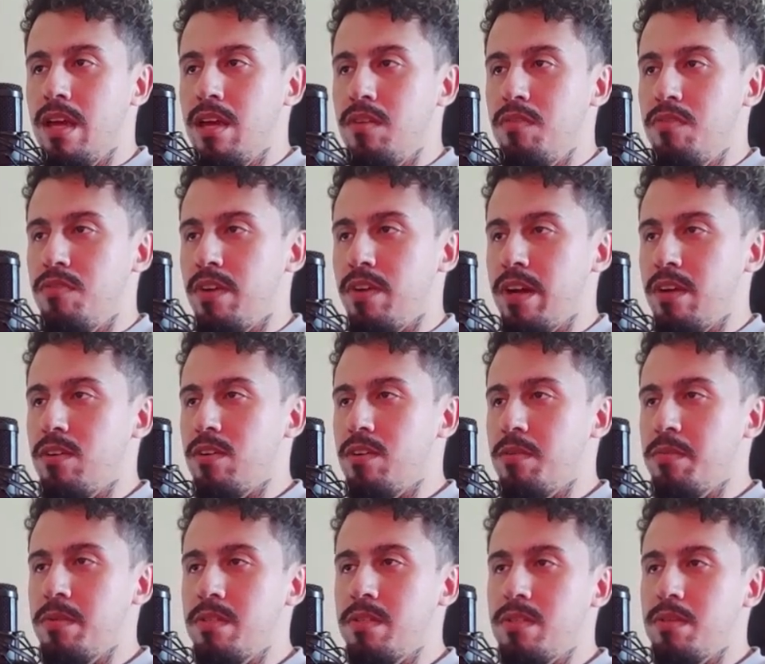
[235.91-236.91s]
If I
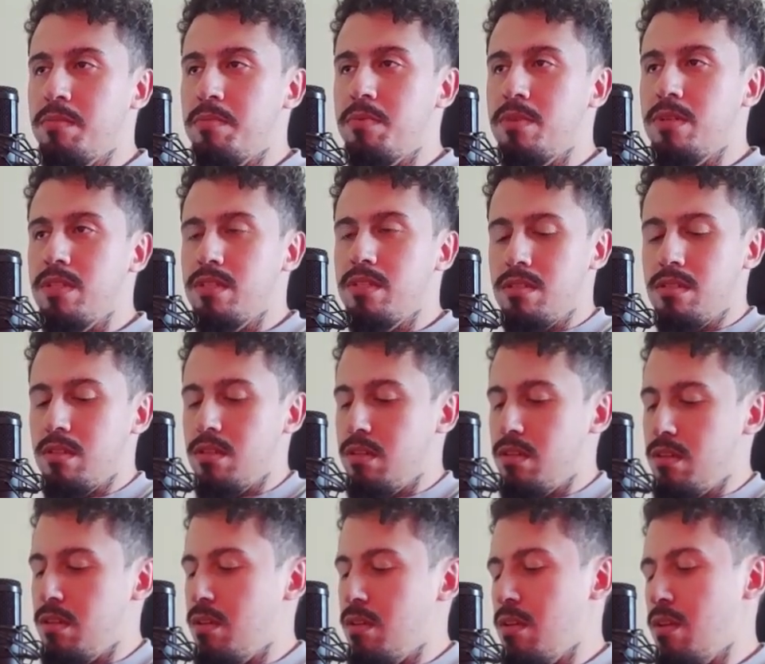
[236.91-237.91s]
comment the print
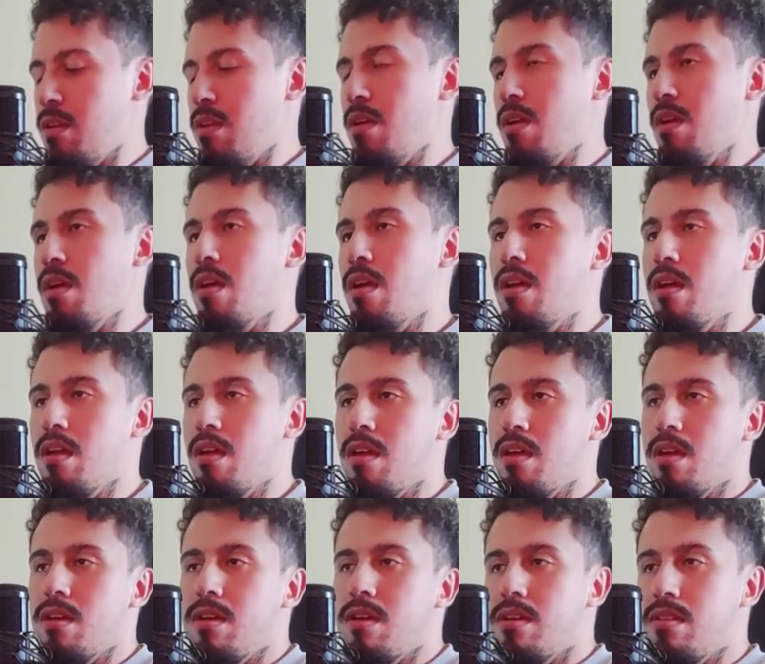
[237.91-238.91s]

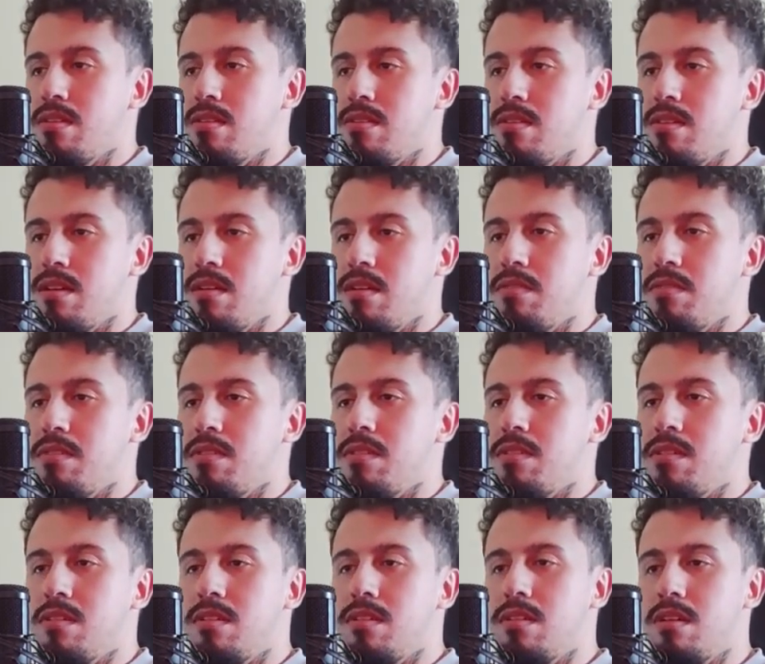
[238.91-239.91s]
and save
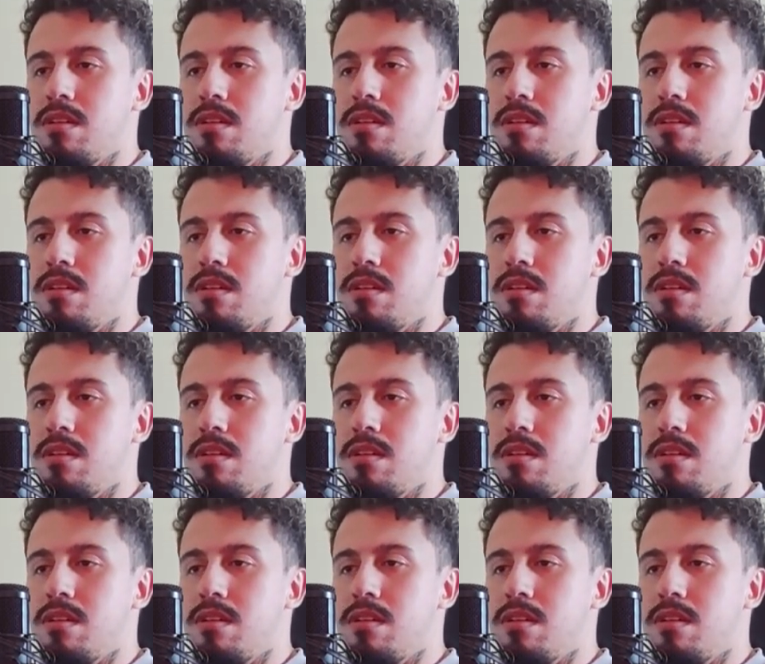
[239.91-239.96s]
it,